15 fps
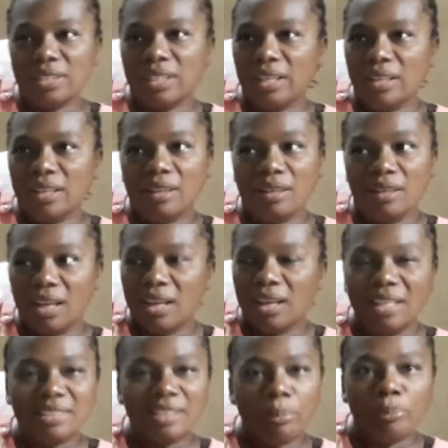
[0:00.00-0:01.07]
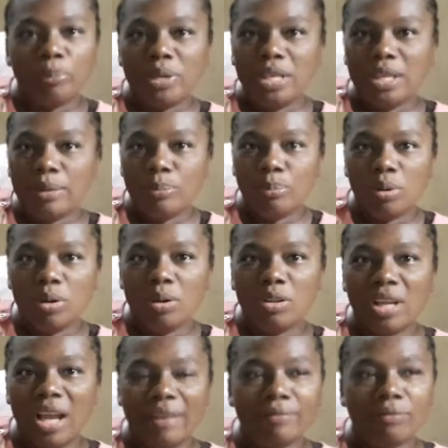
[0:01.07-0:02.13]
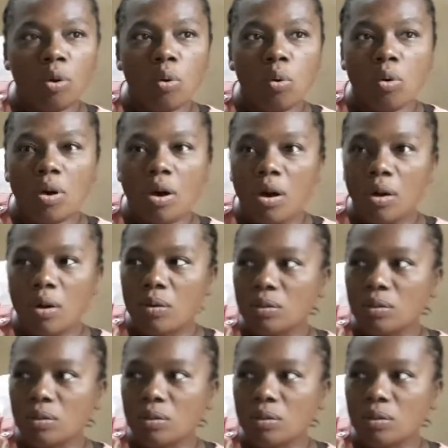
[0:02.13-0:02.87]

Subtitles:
Yeah, a lot of people, you have cookouts.